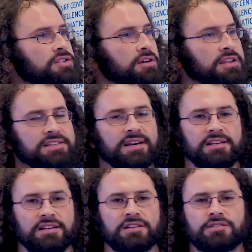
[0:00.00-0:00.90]
so these
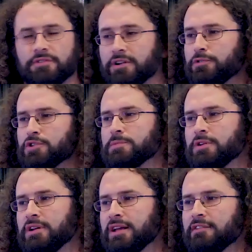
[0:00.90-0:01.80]
ideas of
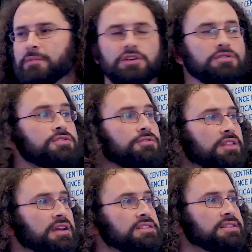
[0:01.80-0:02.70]
reinforcement learning have been used
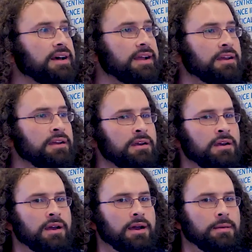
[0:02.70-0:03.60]
for things like
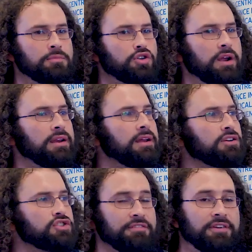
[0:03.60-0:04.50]

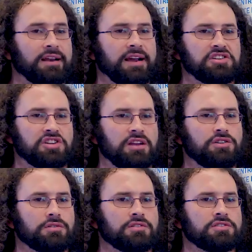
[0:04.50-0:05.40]
training traffic light
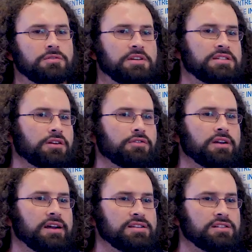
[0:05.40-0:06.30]
schedules to be
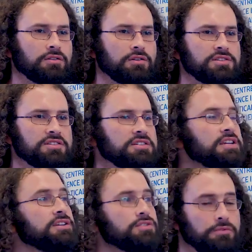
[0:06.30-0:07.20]
synchronized across
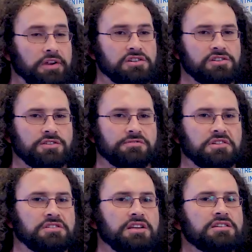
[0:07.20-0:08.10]
cities or regions of
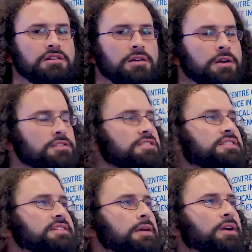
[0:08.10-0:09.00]
cities. So
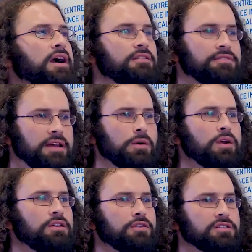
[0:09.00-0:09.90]
it's the same kind of thing
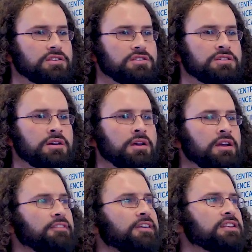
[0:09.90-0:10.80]
where you've got this
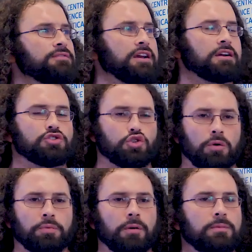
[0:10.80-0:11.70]
effectively a
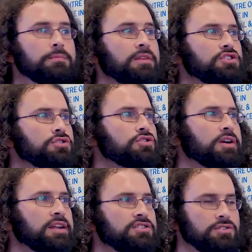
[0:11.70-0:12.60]
control problem that you're
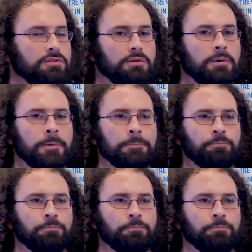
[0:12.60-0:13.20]
trying to